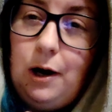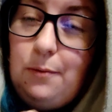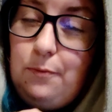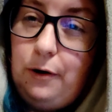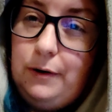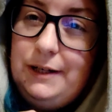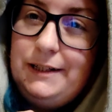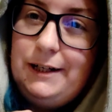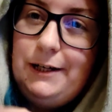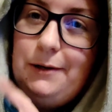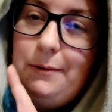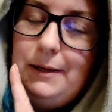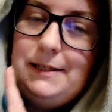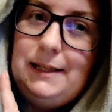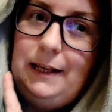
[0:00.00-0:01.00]
what I'll probably
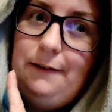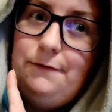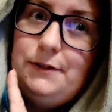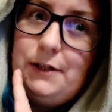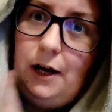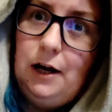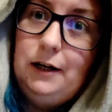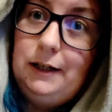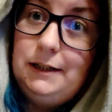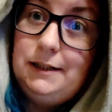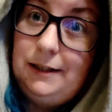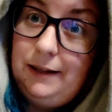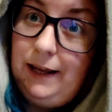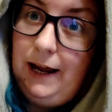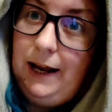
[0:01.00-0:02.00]
do is leave Saga
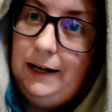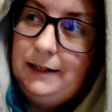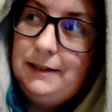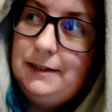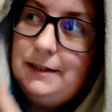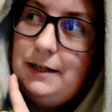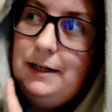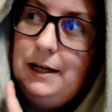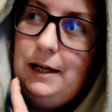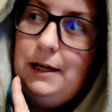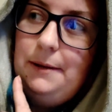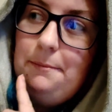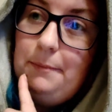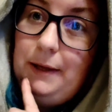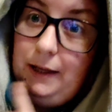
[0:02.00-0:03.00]
to the end
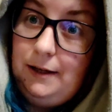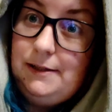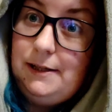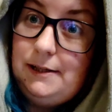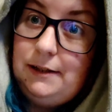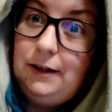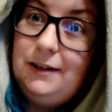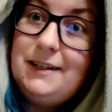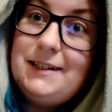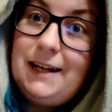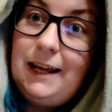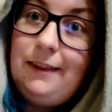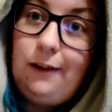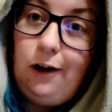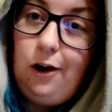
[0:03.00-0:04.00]
because it's going to
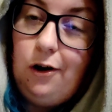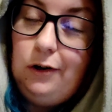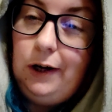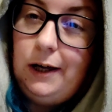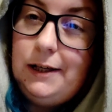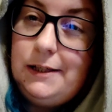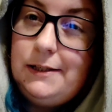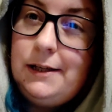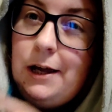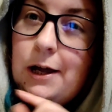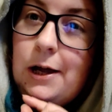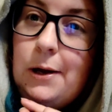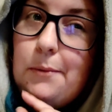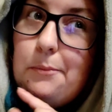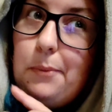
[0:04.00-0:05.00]
take the longest.
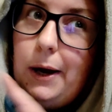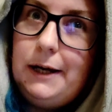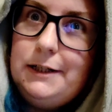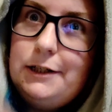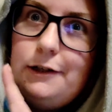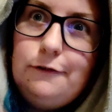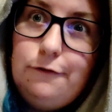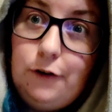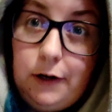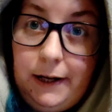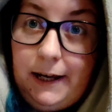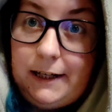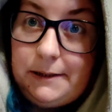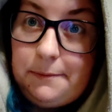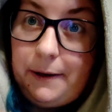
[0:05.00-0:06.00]
But I do
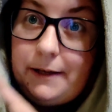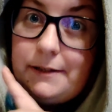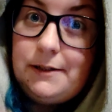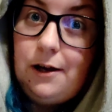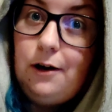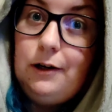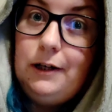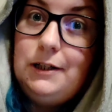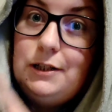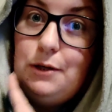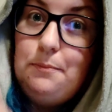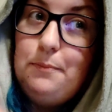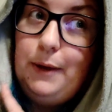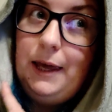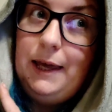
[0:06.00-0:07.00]
fully expect Saga to
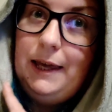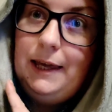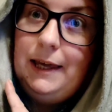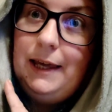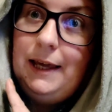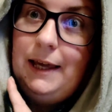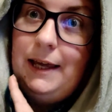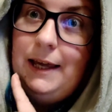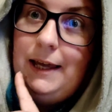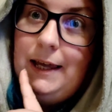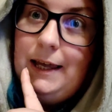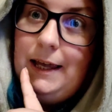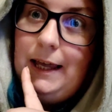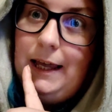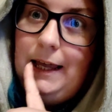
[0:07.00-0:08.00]
be
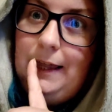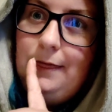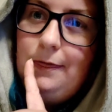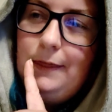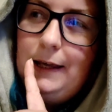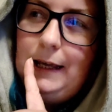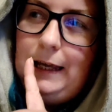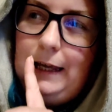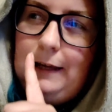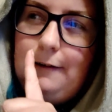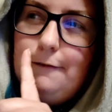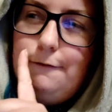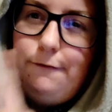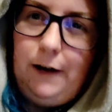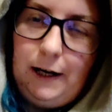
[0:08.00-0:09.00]
in
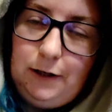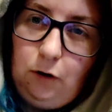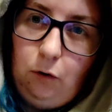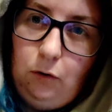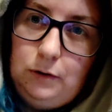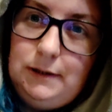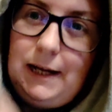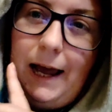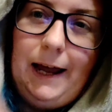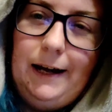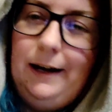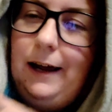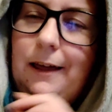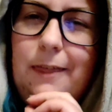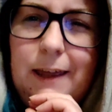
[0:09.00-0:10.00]
the final
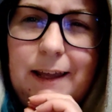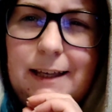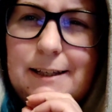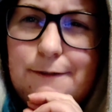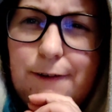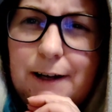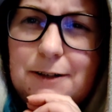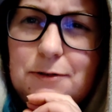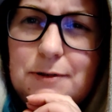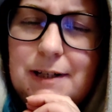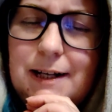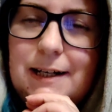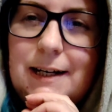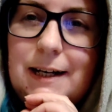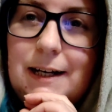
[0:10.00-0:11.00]
10. I think it's final
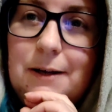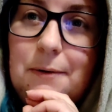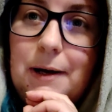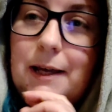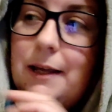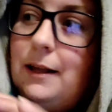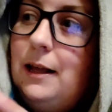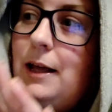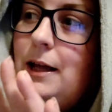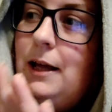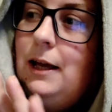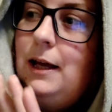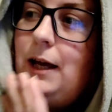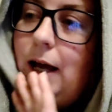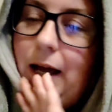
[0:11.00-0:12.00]
10 anyway.
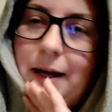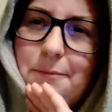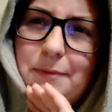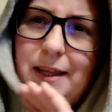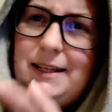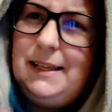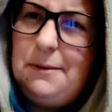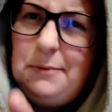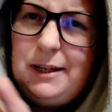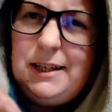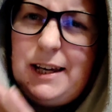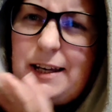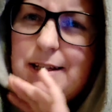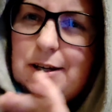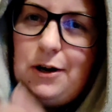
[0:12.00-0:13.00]
They seem to
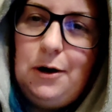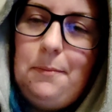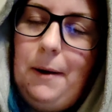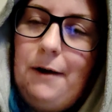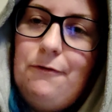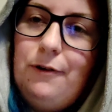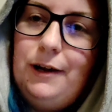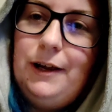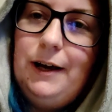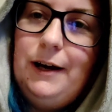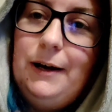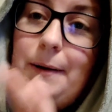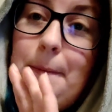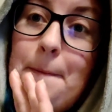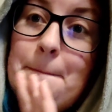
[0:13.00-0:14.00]
change it up every
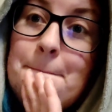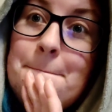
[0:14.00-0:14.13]
year.